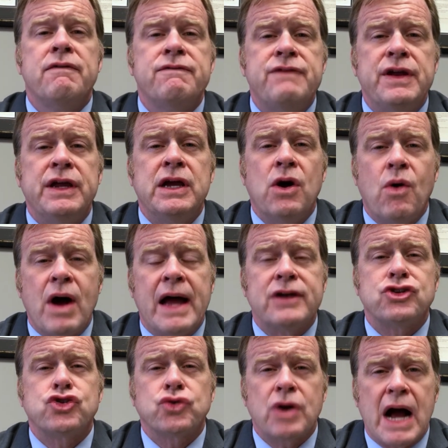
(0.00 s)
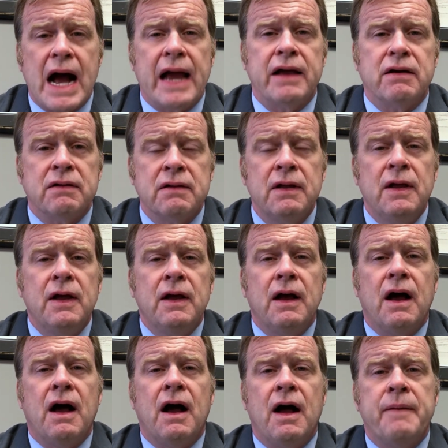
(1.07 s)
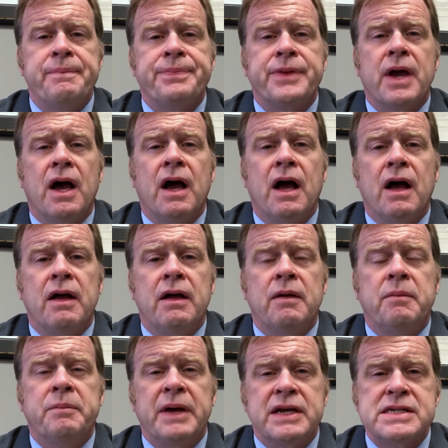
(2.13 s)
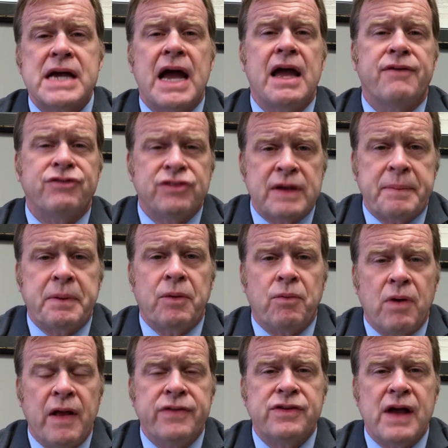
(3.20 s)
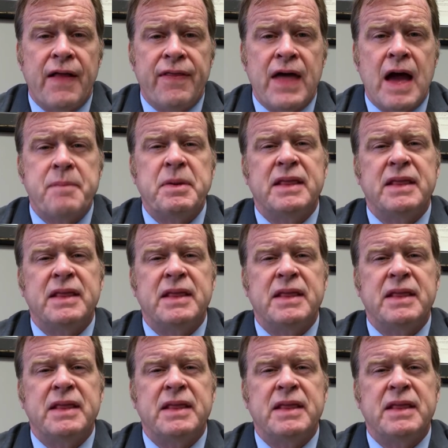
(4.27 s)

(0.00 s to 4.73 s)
video on trial because I have separate ones on that,